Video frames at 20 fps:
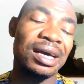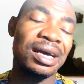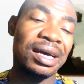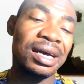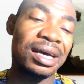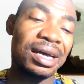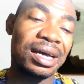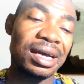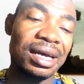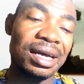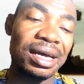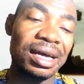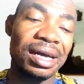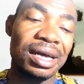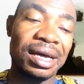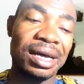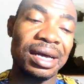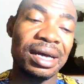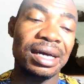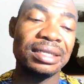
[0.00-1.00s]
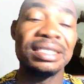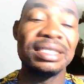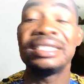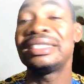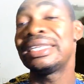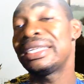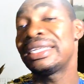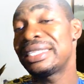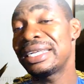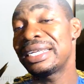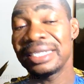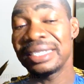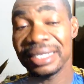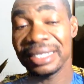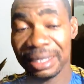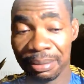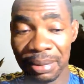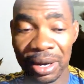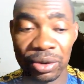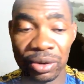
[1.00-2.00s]
the sentence is
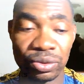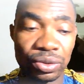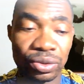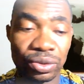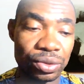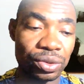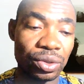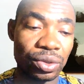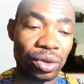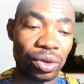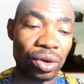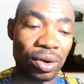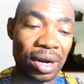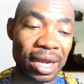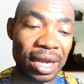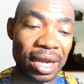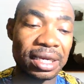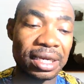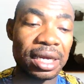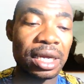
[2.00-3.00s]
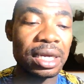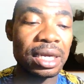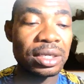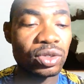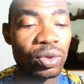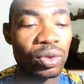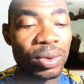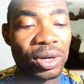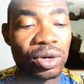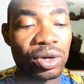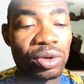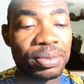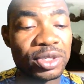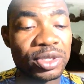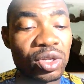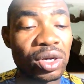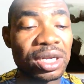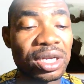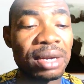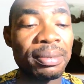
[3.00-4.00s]
about. Alright. So we're going to be talking
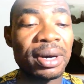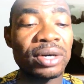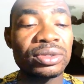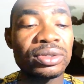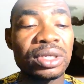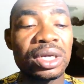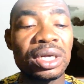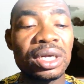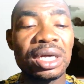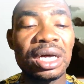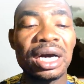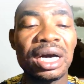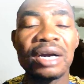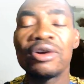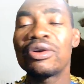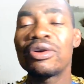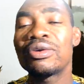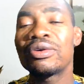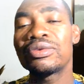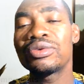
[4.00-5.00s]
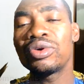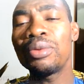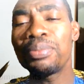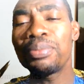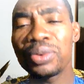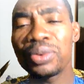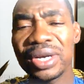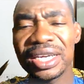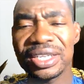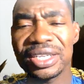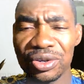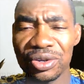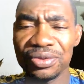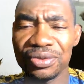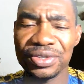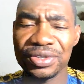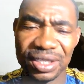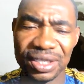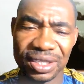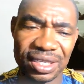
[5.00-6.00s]
about component of
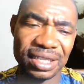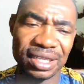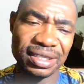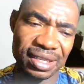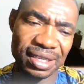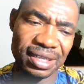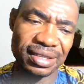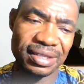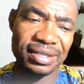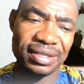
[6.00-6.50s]
sentence.